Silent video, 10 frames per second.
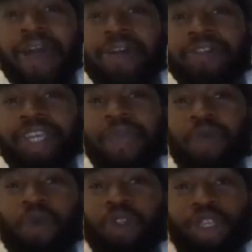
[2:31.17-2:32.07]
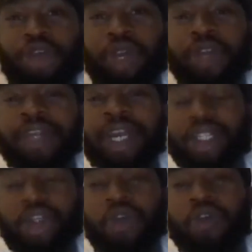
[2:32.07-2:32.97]
of 10, what would you give that
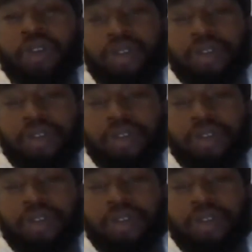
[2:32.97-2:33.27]
joke?